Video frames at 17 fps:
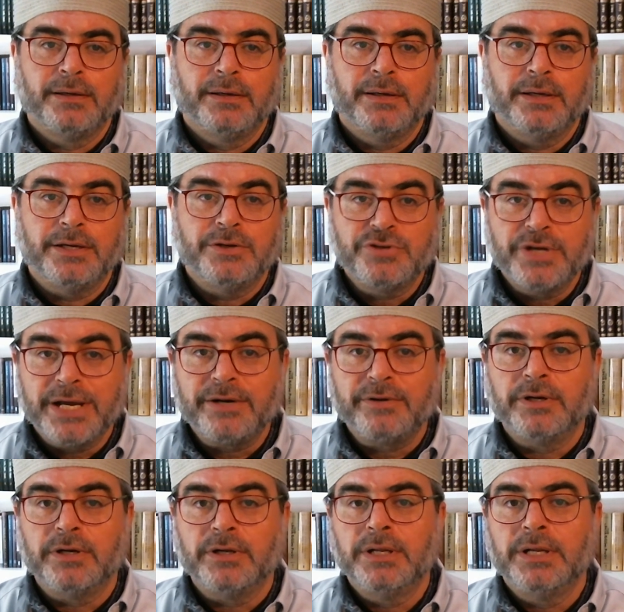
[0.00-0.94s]
In
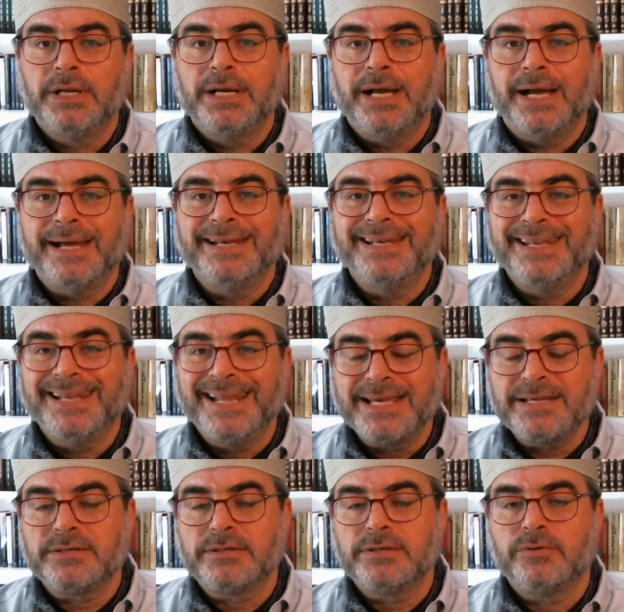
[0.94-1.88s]
general,
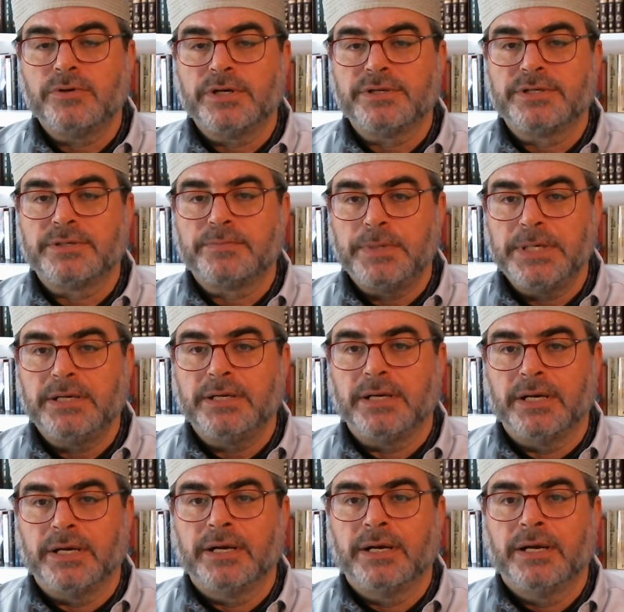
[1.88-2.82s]
unless you are
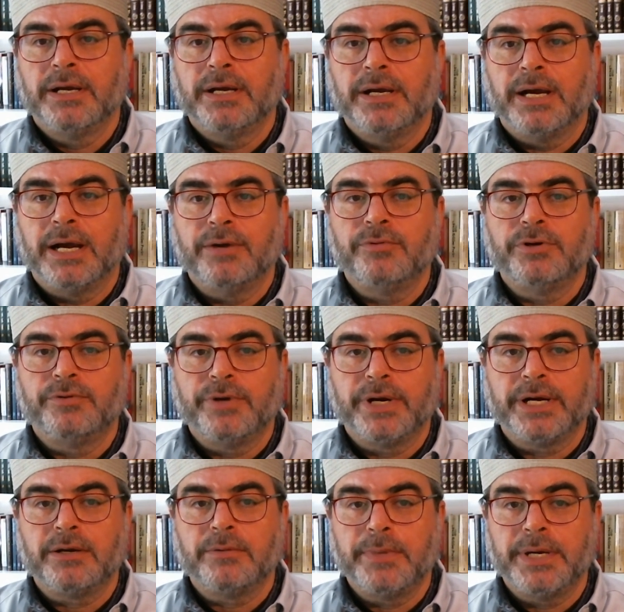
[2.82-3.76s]
speaking, I would
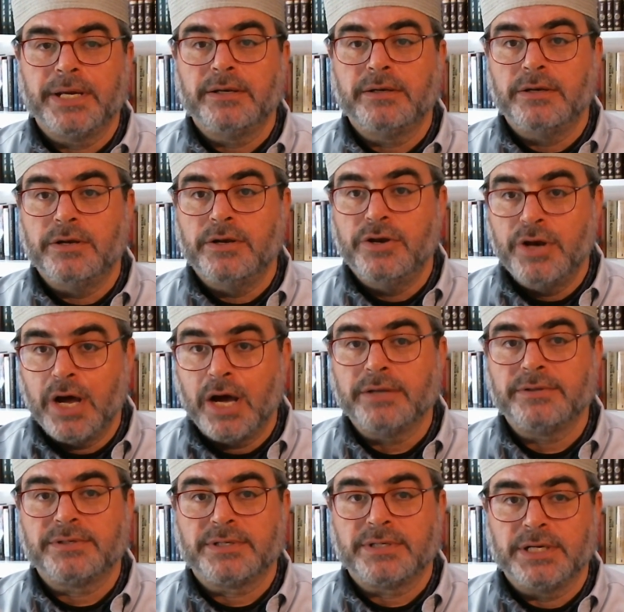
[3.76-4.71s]
recommend
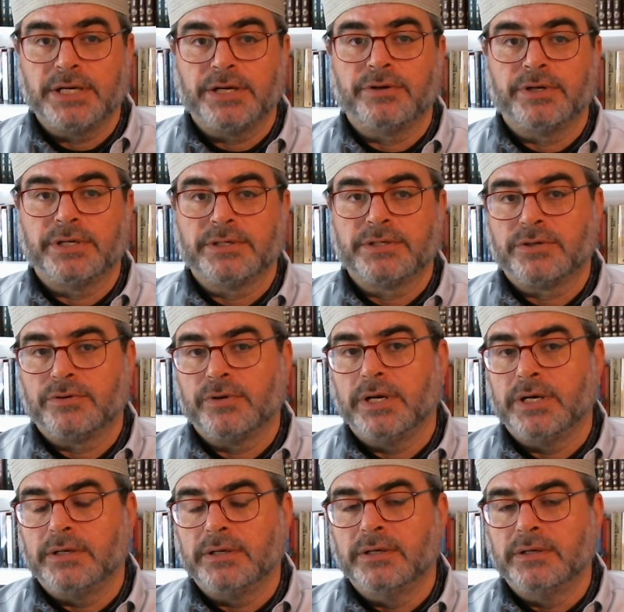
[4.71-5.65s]
not staring
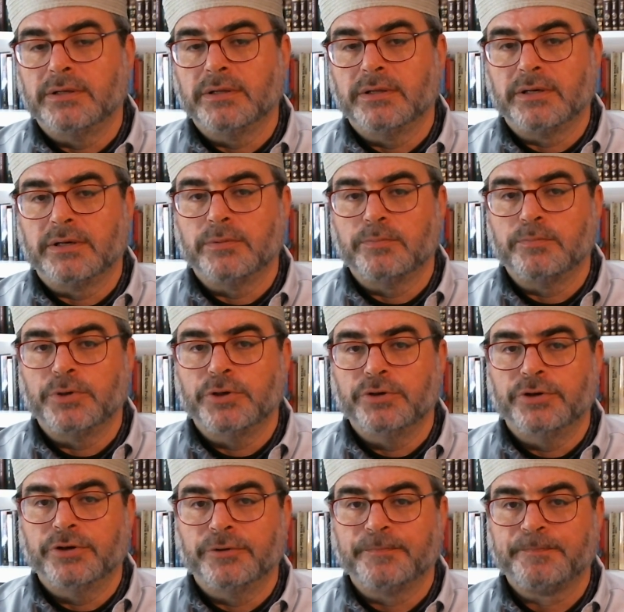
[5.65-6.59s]
straight into the
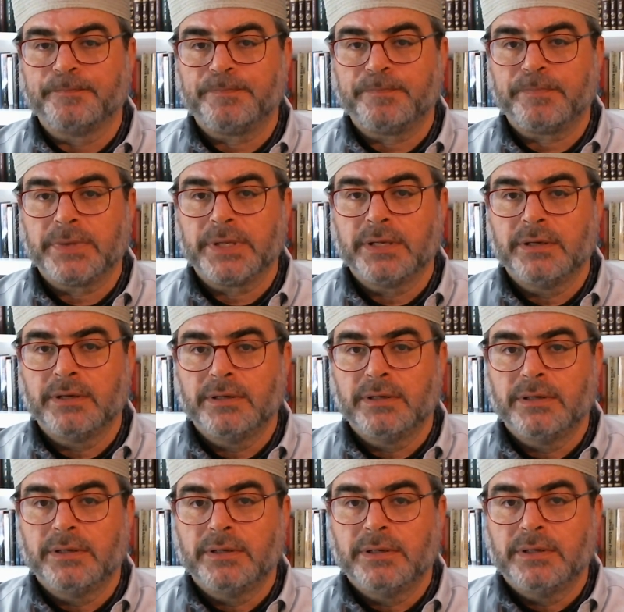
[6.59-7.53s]
computer.
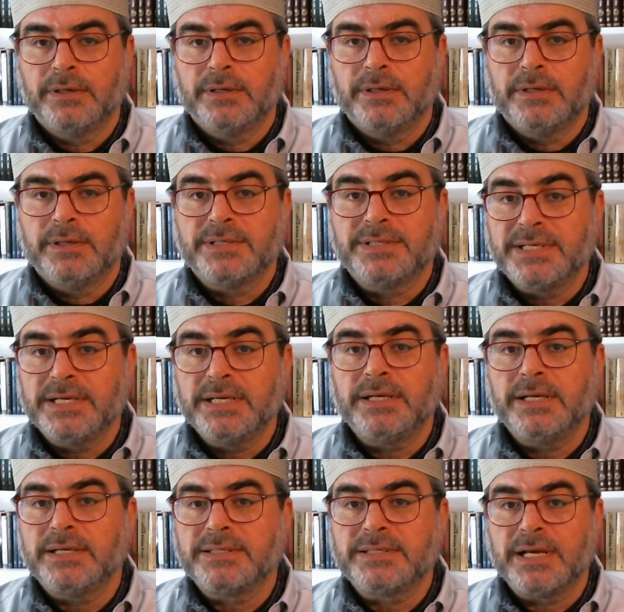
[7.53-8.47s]
Sit
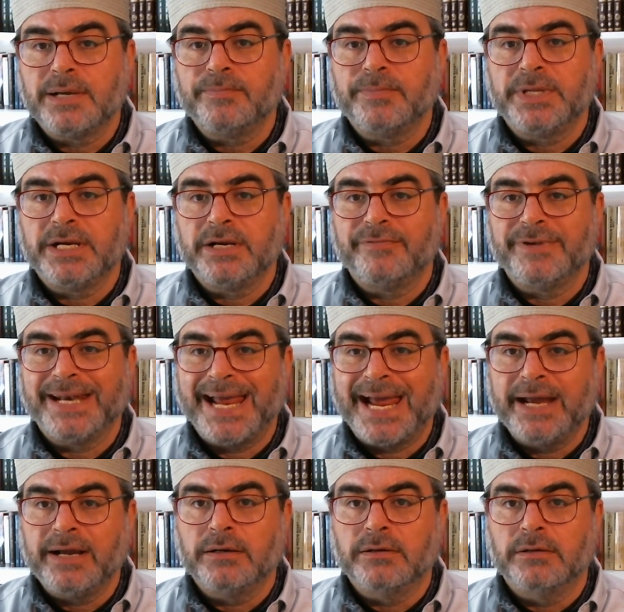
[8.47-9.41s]
at something of an
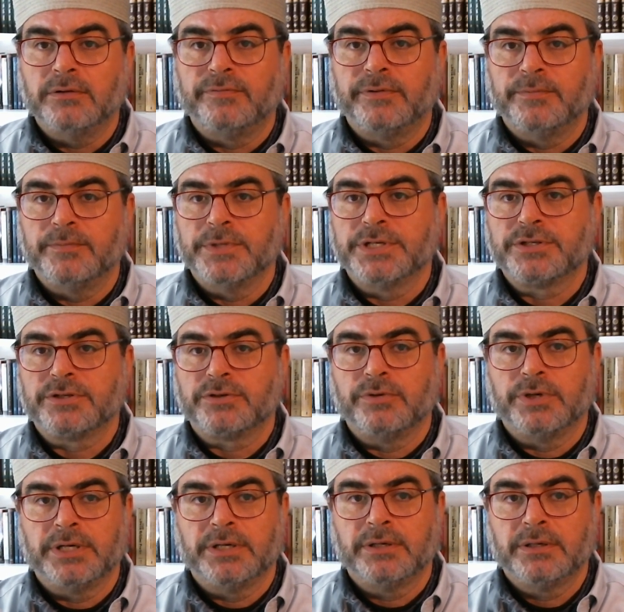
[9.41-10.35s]
angle from the
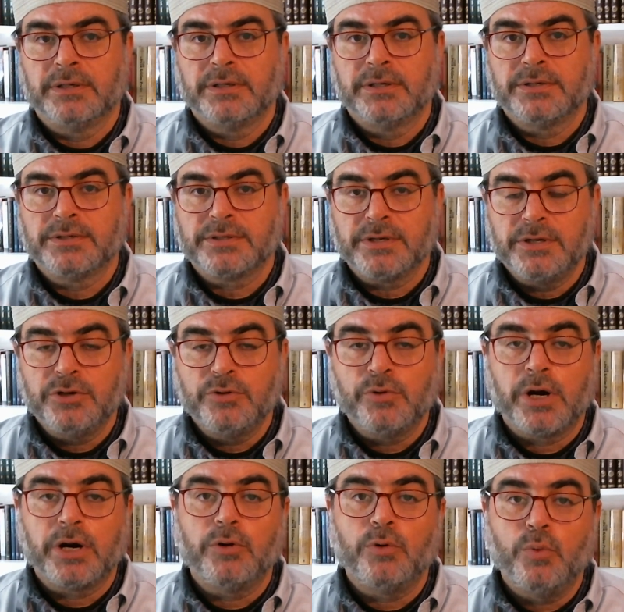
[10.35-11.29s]
screen so you
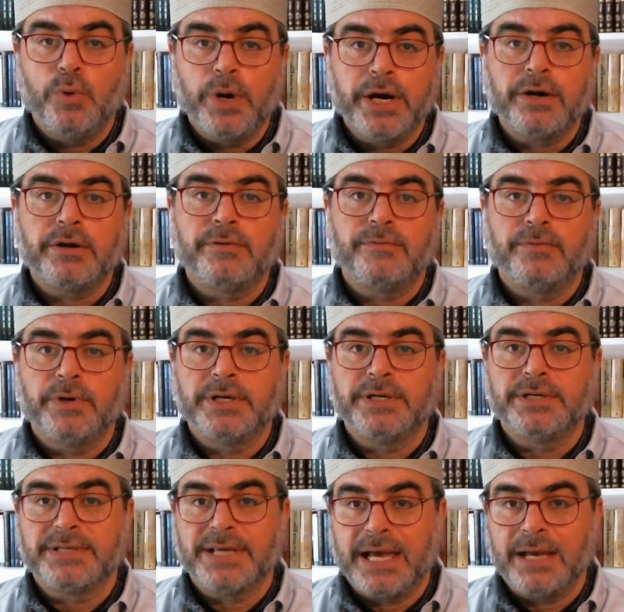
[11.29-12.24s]
are aware of what
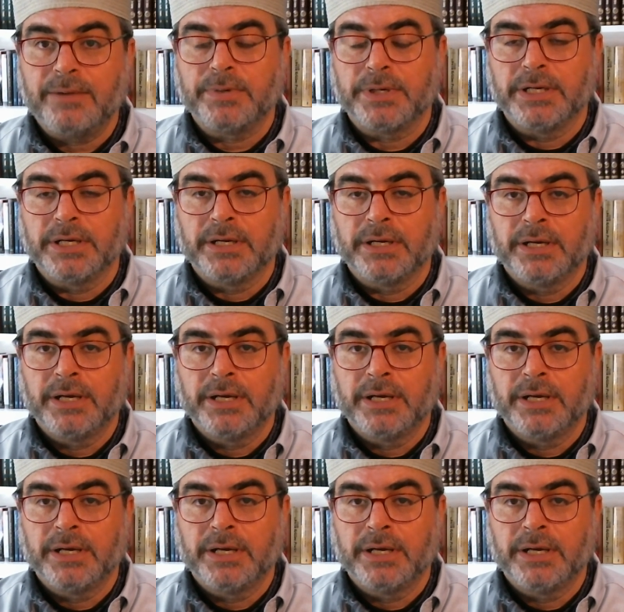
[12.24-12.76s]
is happening